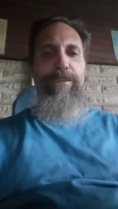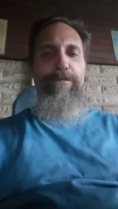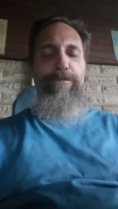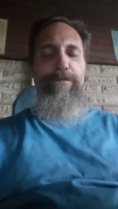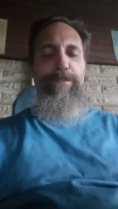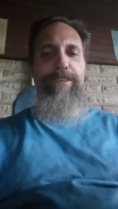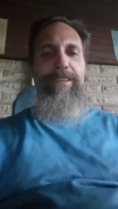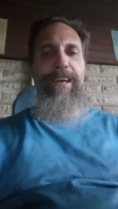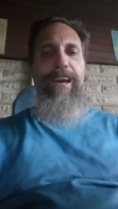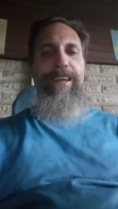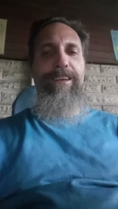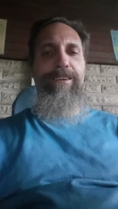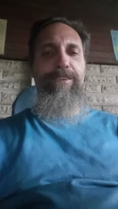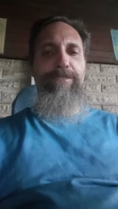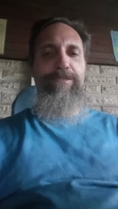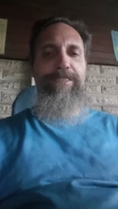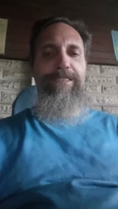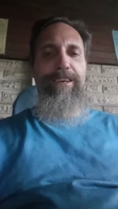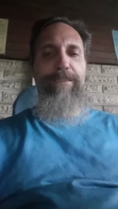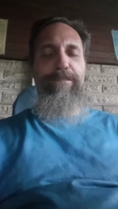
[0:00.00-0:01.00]
for
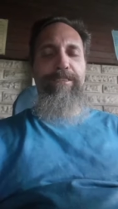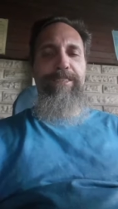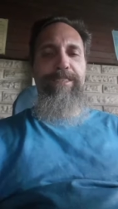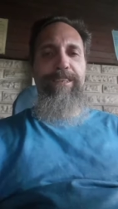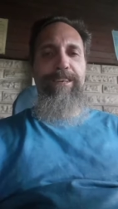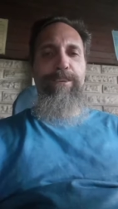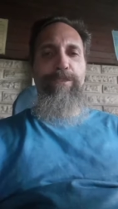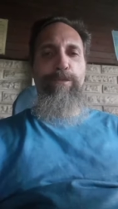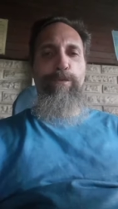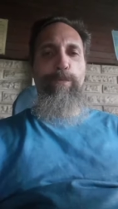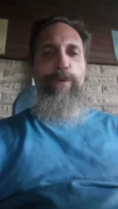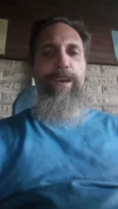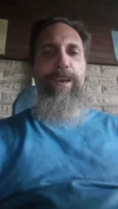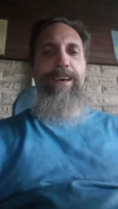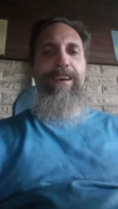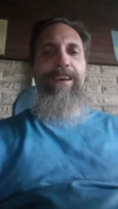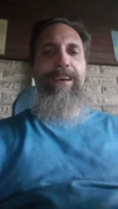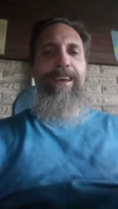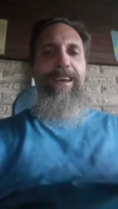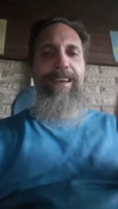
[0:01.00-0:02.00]
Daniel's 70th
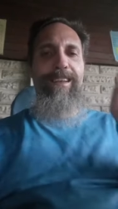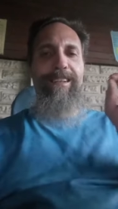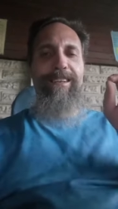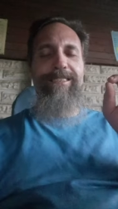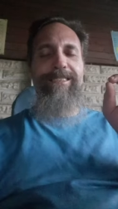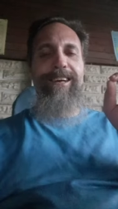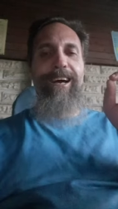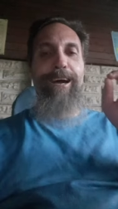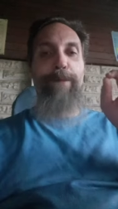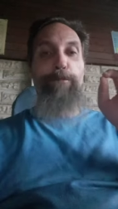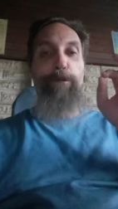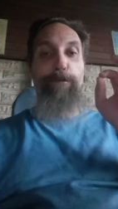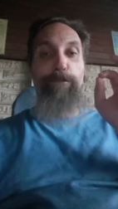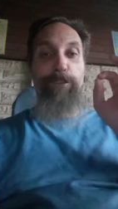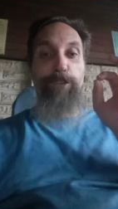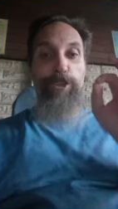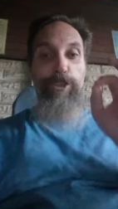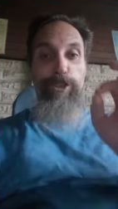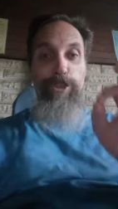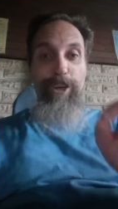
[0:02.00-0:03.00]
week, the time of
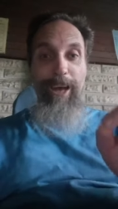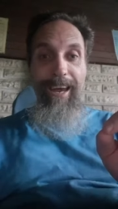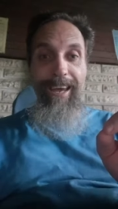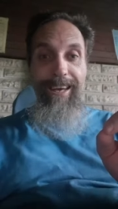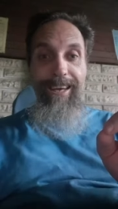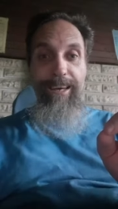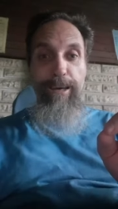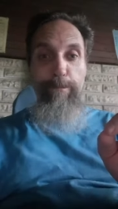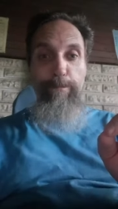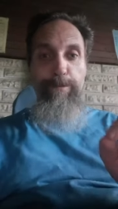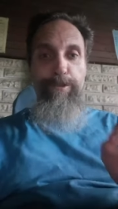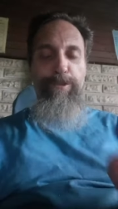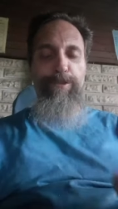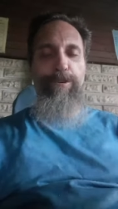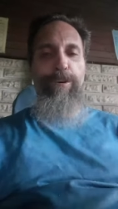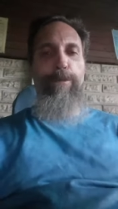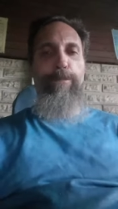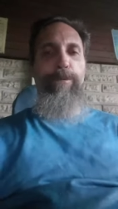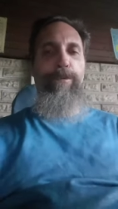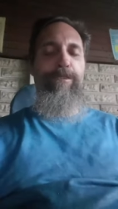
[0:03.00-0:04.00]
Jacob's
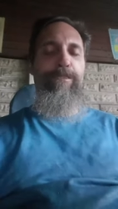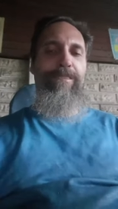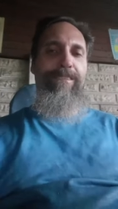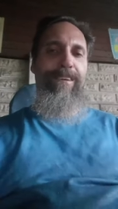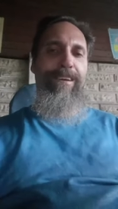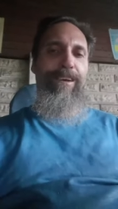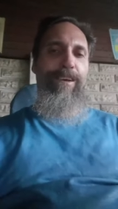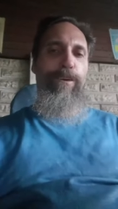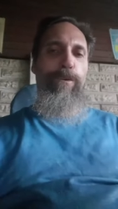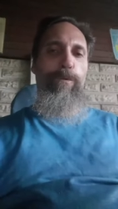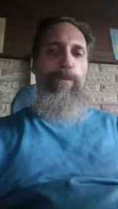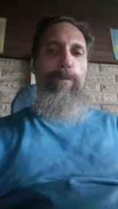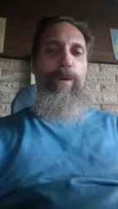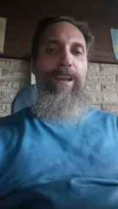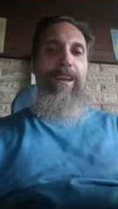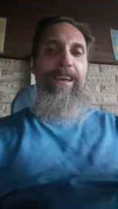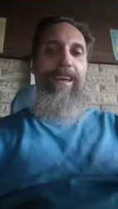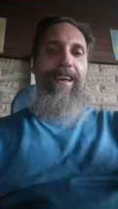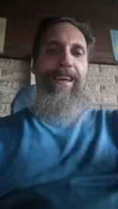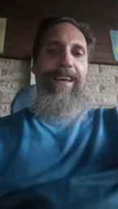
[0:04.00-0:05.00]
trouble,
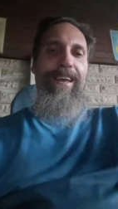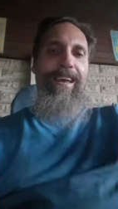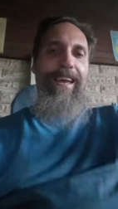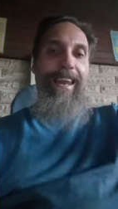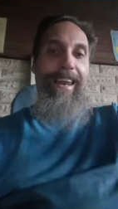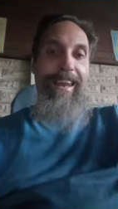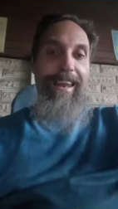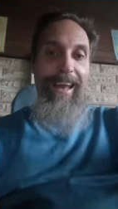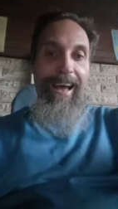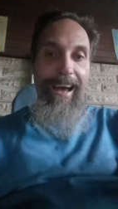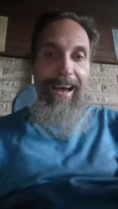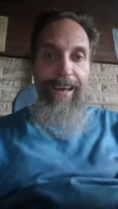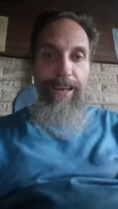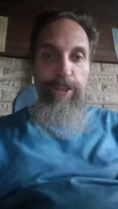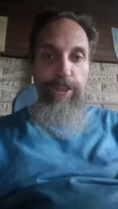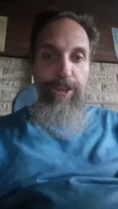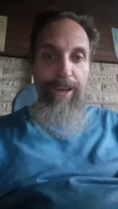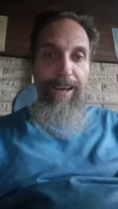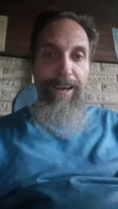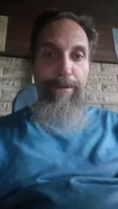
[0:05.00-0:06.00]
when
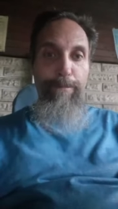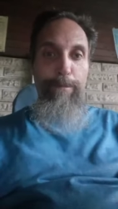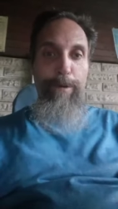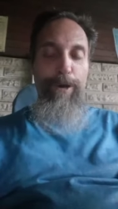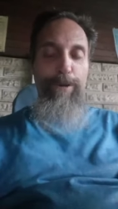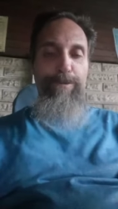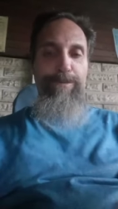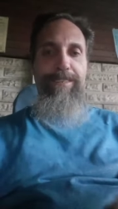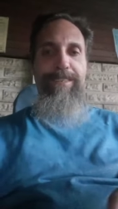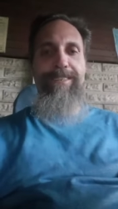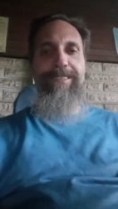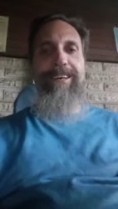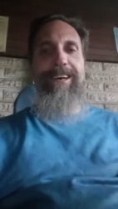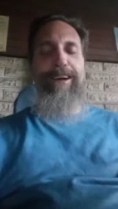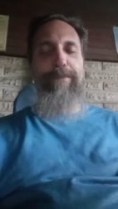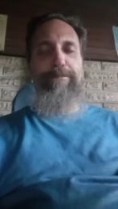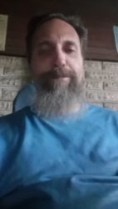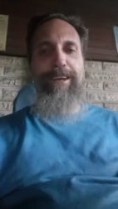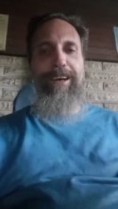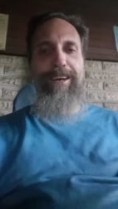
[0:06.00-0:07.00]
Elijah and Moses
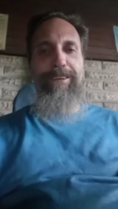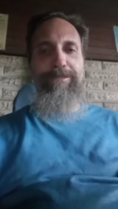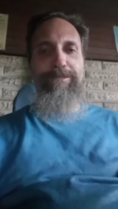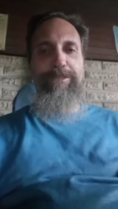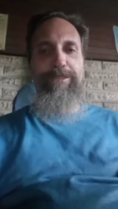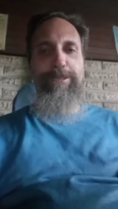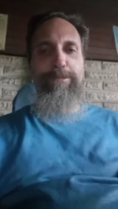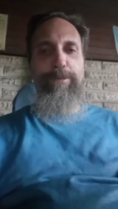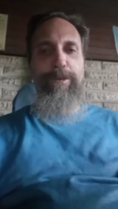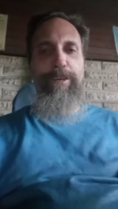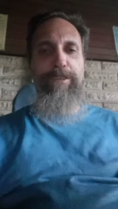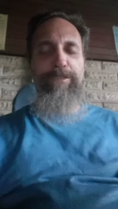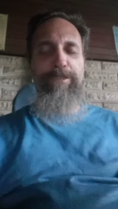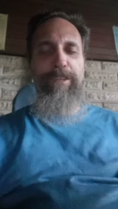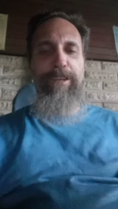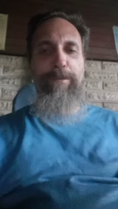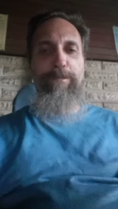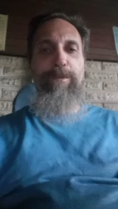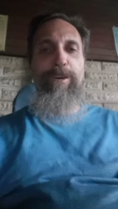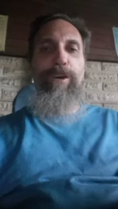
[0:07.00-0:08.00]
come down to speak to
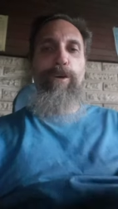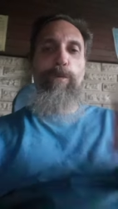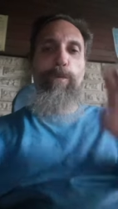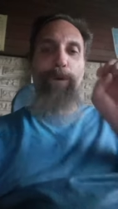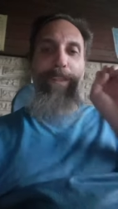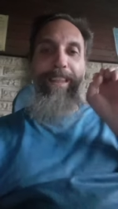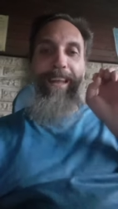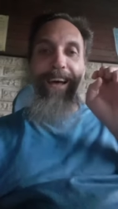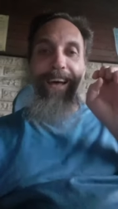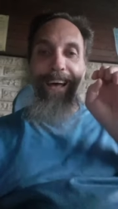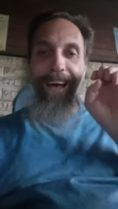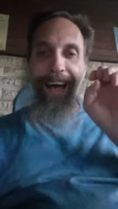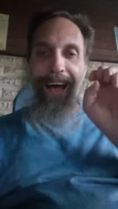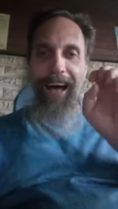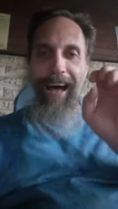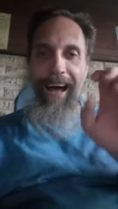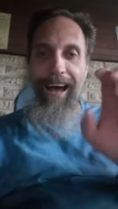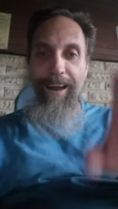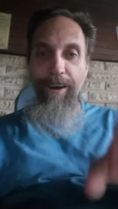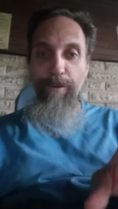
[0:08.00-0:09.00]
them, when the
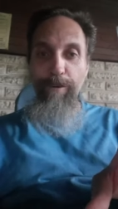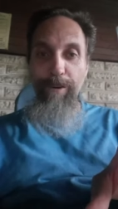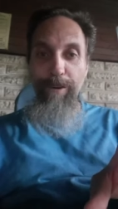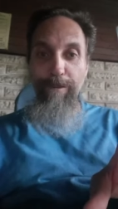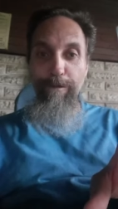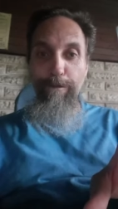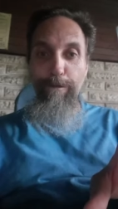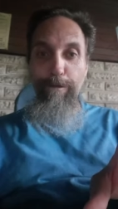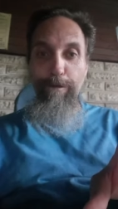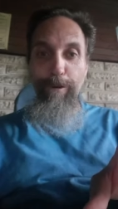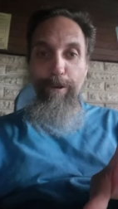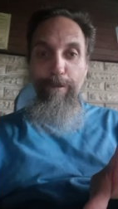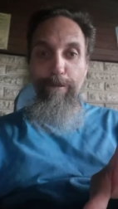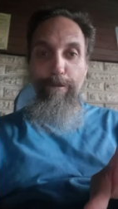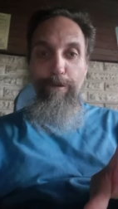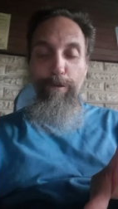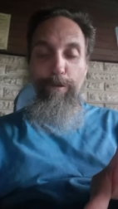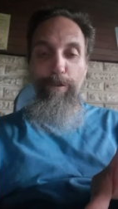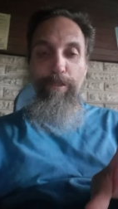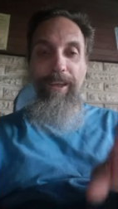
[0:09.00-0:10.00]

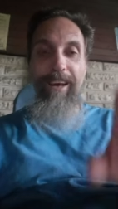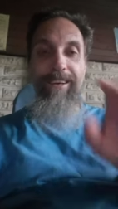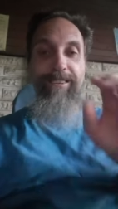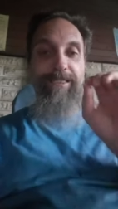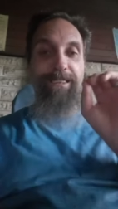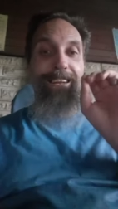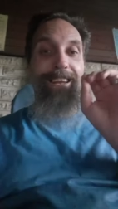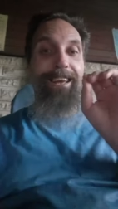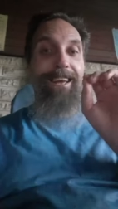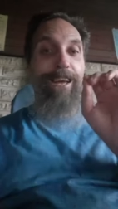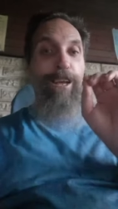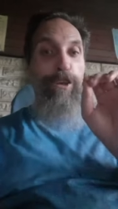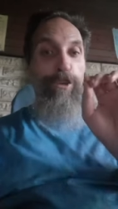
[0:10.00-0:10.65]
144,000